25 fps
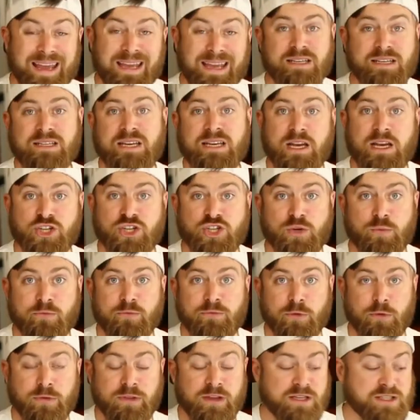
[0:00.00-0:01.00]
intention
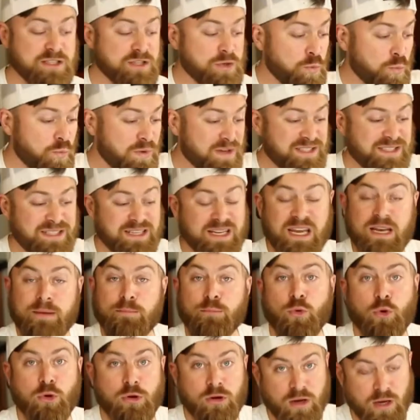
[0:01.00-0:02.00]
for this was to get
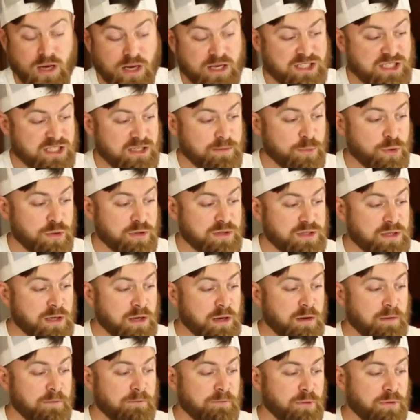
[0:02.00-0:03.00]
more customers
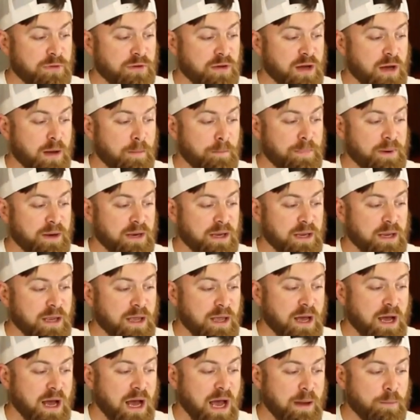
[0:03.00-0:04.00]
for the company
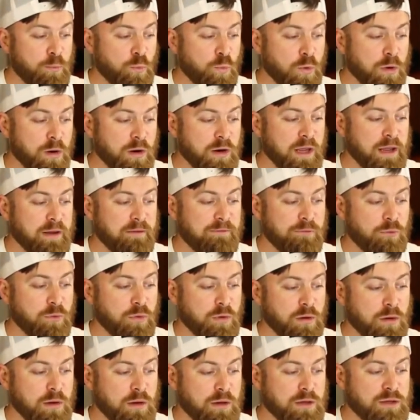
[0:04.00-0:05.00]
I'm working
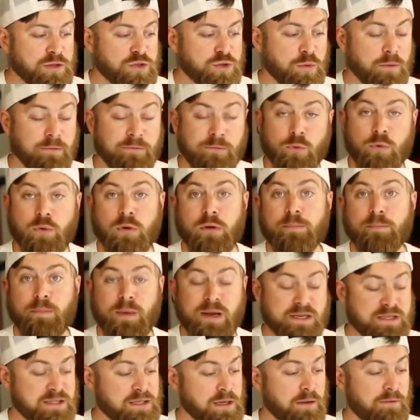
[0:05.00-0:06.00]
for, to afford
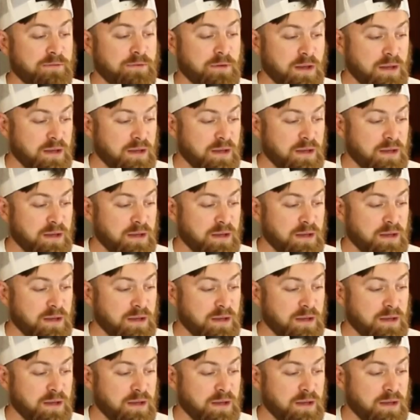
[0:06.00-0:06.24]
myself a